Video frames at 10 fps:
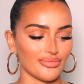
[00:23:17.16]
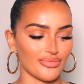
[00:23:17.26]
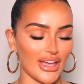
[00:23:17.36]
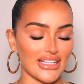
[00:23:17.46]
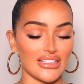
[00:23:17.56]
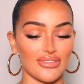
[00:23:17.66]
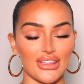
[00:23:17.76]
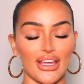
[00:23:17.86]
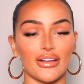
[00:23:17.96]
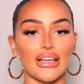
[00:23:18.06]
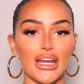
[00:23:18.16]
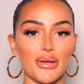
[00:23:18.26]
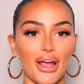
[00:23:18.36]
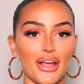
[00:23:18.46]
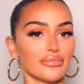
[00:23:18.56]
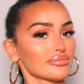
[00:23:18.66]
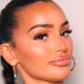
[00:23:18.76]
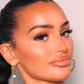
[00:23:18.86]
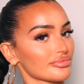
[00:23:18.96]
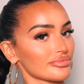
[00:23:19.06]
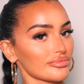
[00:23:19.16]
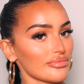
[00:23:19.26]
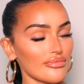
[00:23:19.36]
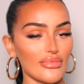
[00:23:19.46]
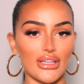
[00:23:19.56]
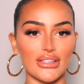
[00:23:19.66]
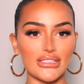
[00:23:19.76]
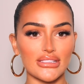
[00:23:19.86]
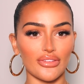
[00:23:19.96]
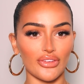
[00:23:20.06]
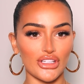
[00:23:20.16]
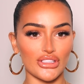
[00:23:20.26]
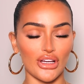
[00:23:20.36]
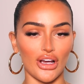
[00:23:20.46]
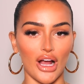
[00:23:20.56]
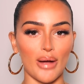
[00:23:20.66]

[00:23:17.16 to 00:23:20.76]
That is everything. Anyway, this is the finished look.